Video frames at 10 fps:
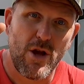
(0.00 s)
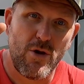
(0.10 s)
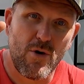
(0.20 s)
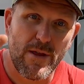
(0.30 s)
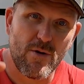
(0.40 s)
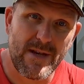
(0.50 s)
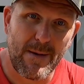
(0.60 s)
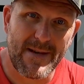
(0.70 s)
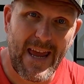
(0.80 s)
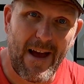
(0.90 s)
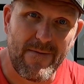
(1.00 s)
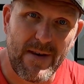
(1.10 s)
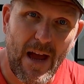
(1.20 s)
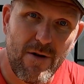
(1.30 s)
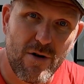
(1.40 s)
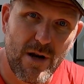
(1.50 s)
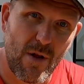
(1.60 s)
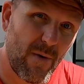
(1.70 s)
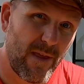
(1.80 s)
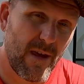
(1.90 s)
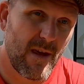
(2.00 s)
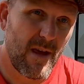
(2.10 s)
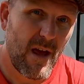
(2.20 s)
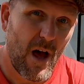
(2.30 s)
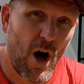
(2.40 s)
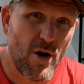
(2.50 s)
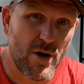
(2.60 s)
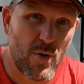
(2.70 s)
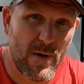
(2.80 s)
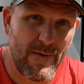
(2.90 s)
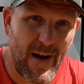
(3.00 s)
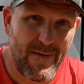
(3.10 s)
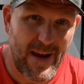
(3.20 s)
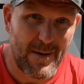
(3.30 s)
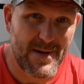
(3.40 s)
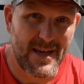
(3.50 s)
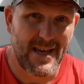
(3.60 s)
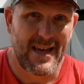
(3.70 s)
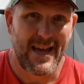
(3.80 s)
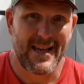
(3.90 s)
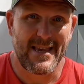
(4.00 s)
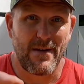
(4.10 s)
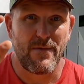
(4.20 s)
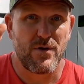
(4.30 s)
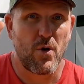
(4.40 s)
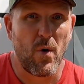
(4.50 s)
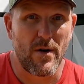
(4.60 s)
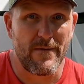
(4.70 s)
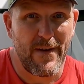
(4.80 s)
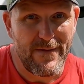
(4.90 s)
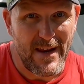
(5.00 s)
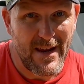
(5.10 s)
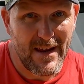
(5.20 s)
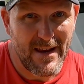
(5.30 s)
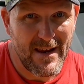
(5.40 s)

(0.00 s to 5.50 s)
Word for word: you cut those amps in half. Now you're dealing with one hundred twenty-five amps instead of two hundred fifty.